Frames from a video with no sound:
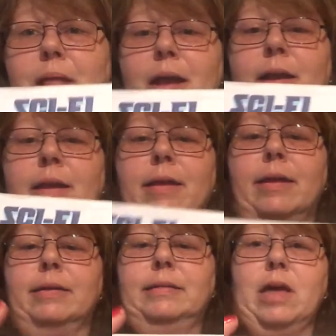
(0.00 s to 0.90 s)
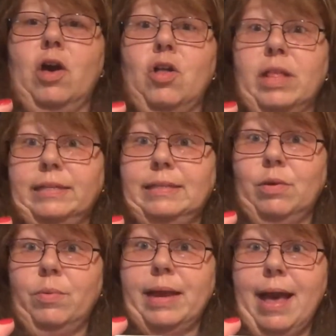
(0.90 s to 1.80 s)
block. So let's see
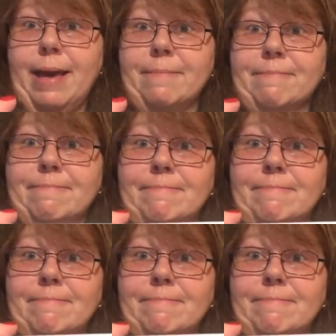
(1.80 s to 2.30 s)
what we got.